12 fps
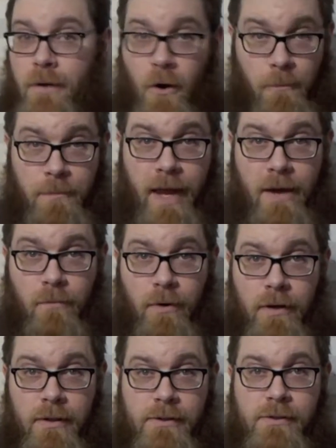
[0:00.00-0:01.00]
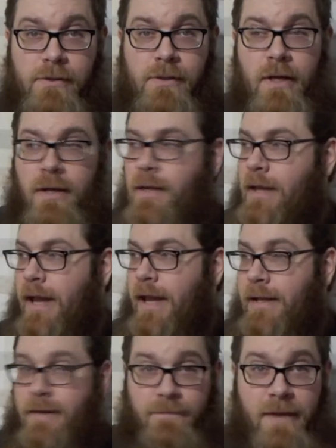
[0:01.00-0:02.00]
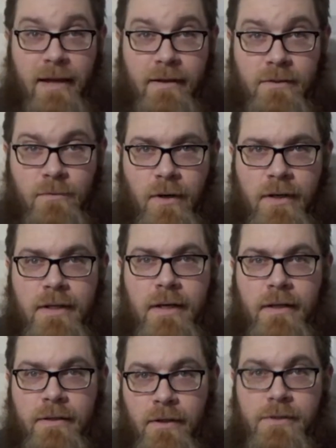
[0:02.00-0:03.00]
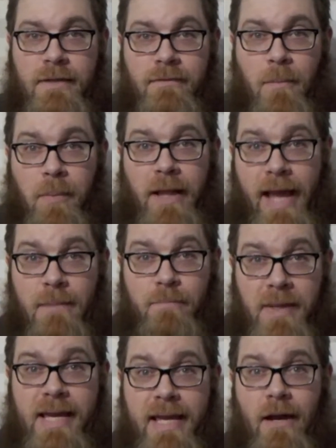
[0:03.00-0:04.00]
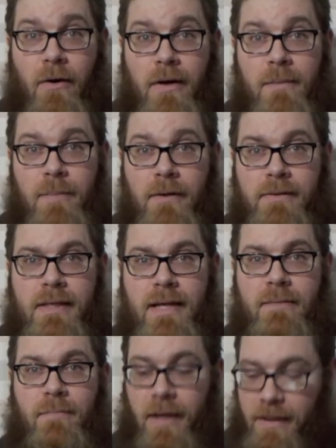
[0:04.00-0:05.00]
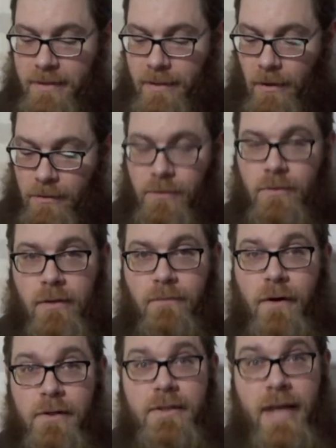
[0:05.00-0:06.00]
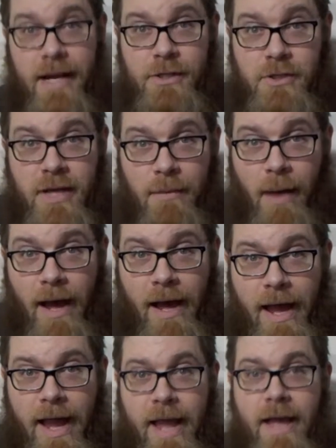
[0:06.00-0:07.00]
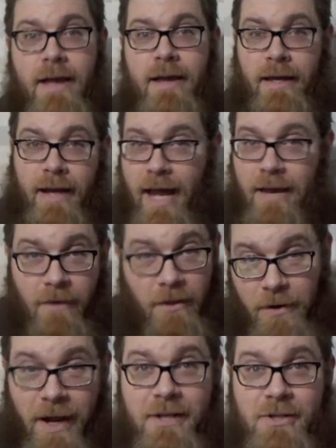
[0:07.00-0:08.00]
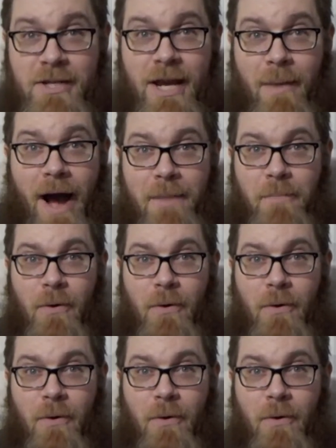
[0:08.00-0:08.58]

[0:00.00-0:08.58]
hope that works. And if that doesn't work, there's even a plan B already built in because it also converts to HDMI. And I have other HDMI